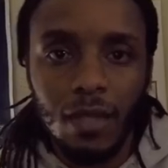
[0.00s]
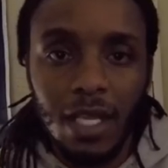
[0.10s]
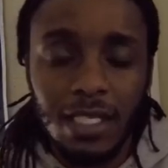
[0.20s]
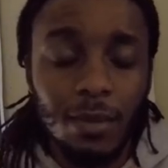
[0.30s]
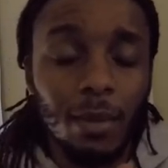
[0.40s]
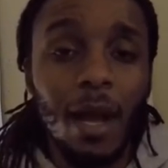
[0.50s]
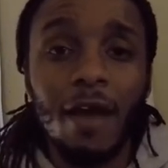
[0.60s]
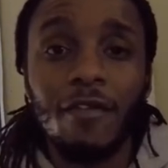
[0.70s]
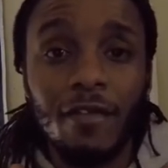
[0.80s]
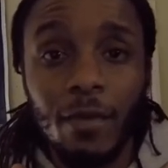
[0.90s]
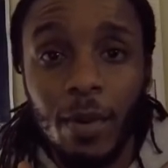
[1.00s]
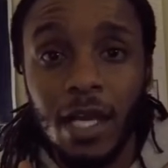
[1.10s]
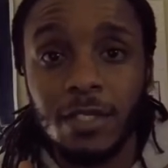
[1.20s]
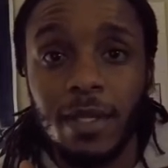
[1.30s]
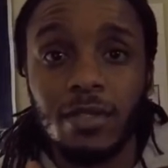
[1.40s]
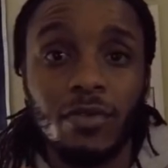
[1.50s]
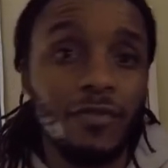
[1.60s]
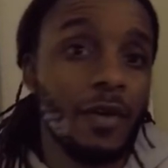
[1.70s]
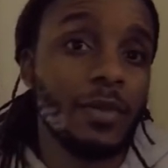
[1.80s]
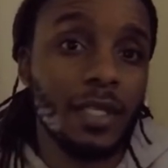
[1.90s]
some of my favorite prospects who
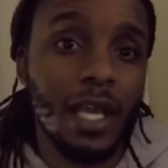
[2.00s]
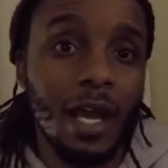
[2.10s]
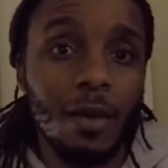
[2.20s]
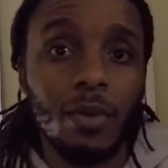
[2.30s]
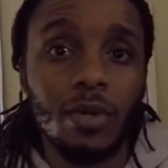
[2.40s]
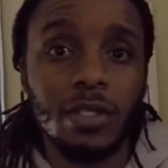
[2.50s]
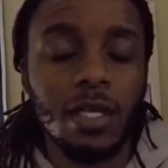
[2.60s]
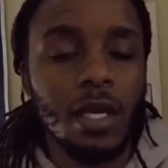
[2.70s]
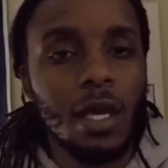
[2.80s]
fit with the Cowboys.